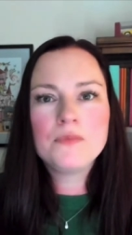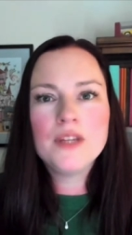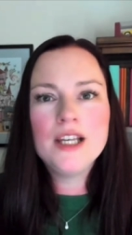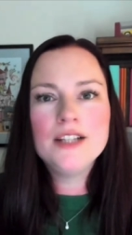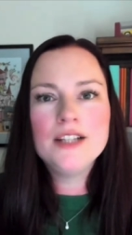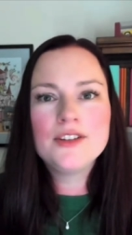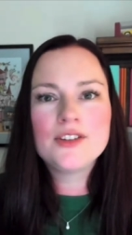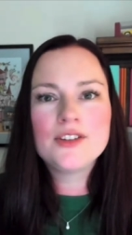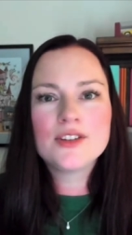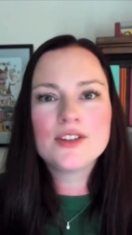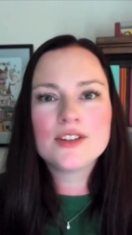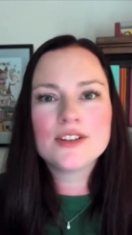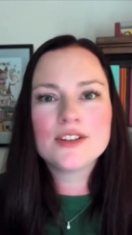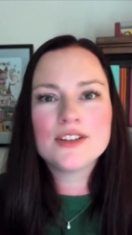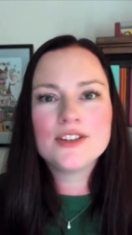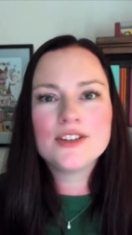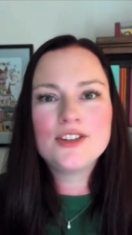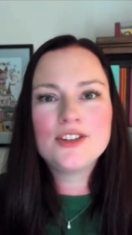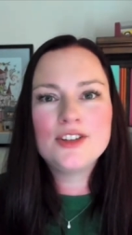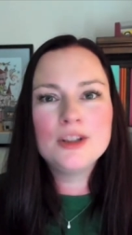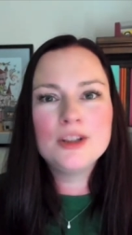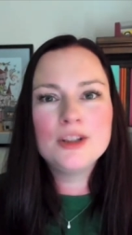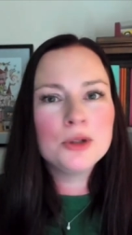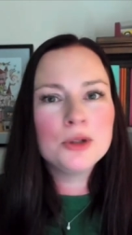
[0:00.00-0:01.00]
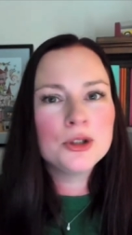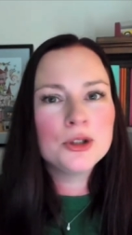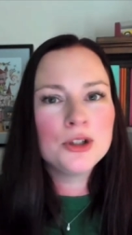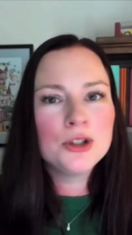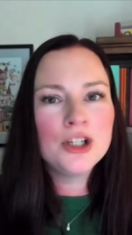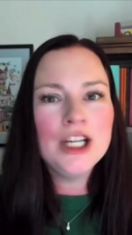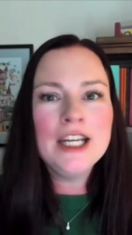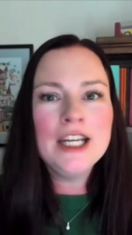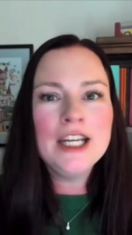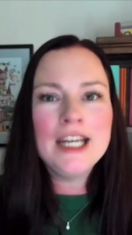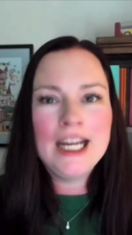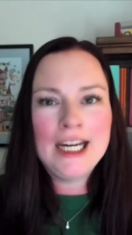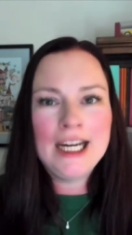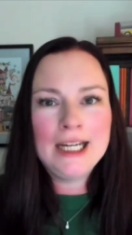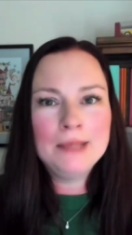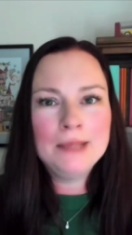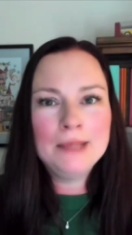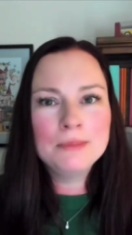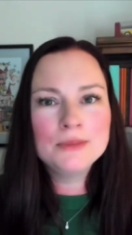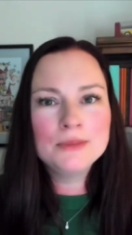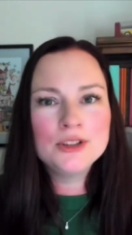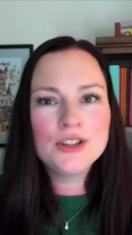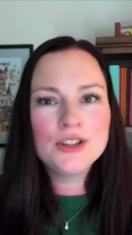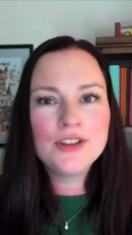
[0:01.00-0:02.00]
It's similar in
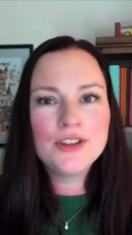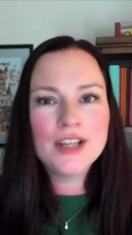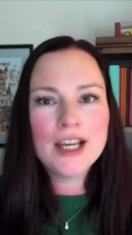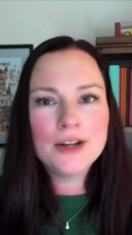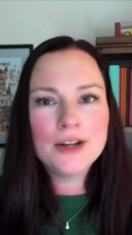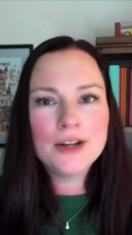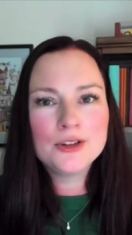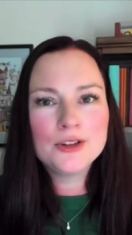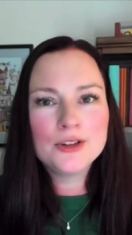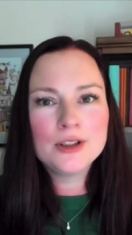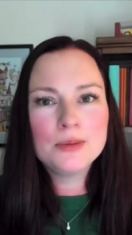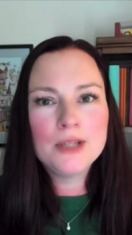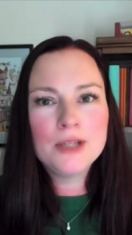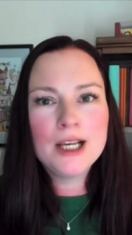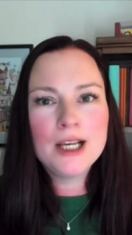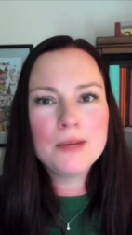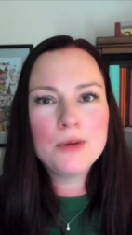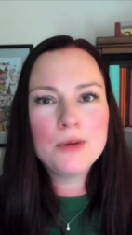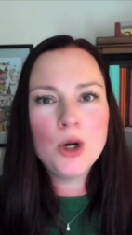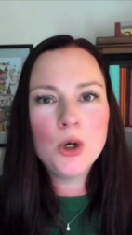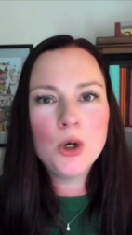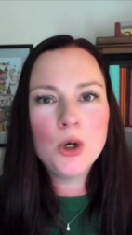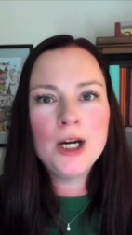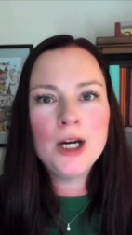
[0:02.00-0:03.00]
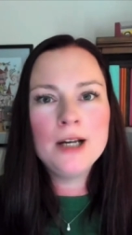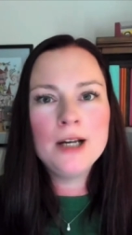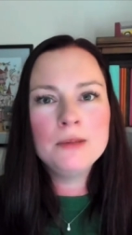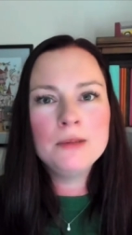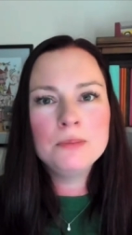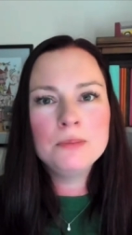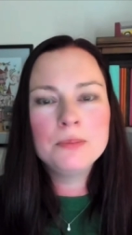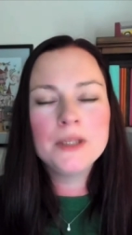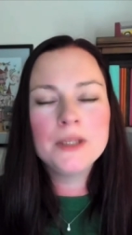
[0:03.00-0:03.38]
name to the CalCPA program,